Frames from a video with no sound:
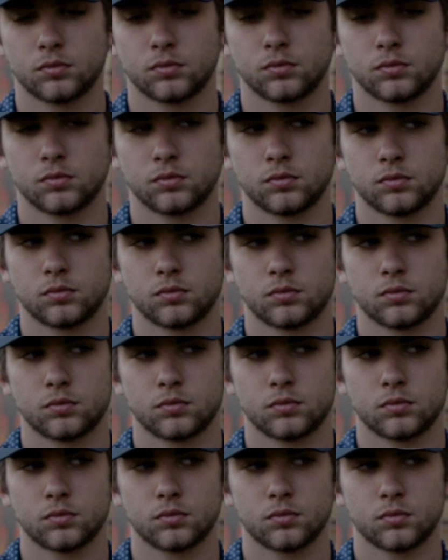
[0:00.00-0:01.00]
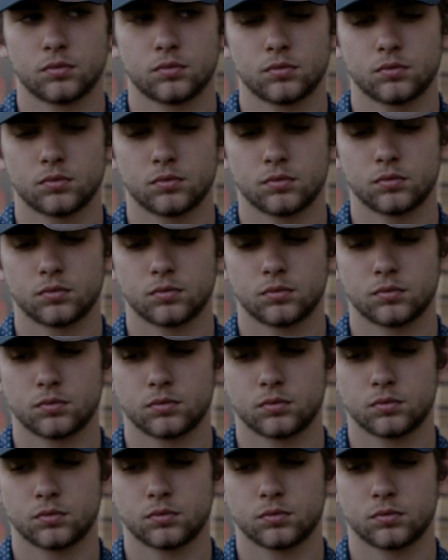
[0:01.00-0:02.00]

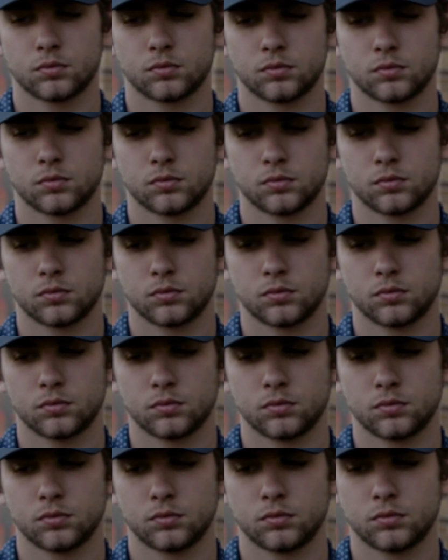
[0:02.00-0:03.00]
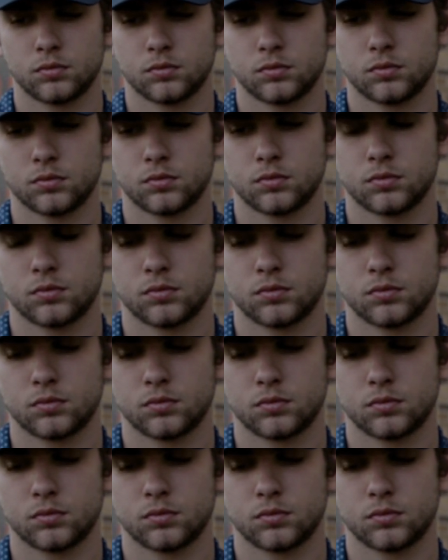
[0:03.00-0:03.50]
No words are spoken by the person on screen.